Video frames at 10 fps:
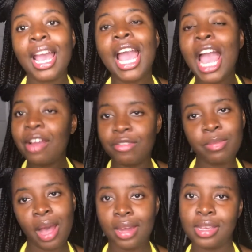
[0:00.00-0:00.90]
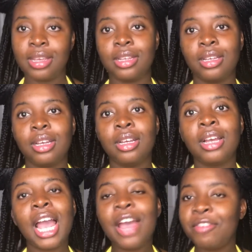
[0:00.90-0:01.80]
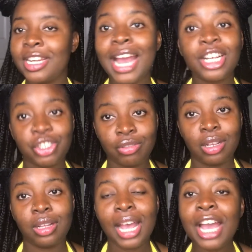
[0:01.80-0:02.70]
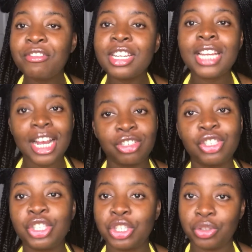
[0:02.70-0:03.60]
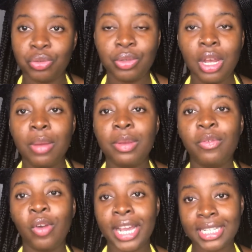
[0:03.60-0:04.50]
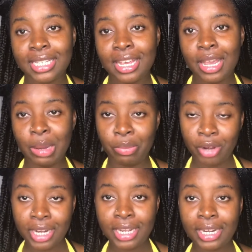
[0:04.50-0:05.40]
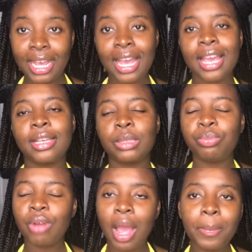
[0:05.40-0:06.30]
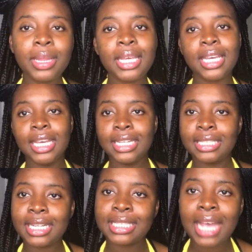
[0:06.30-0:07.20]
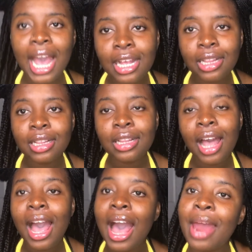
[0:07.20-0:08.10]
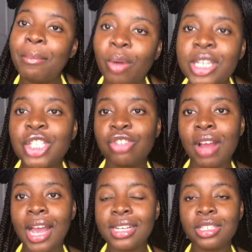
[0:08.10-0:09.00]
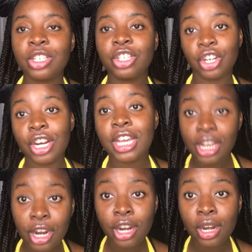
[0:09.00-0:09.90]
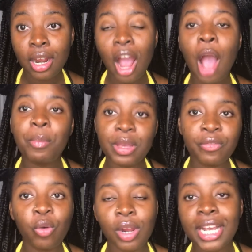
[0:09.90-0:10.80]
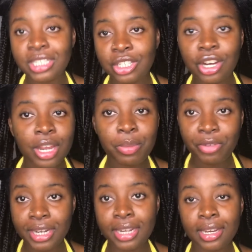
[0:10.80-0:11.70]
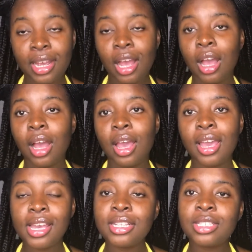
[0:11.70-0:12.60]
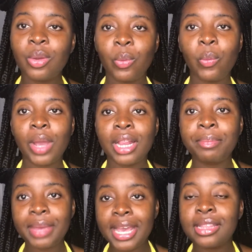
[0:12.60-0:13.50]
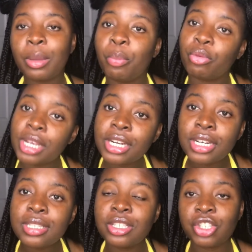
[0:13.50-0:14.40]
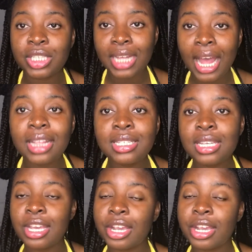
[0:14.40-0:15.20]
Every natural should do before getting the hair braided is properly detangle and moisturize your hair before getting your hair braided. It will make the braiders, your stylist's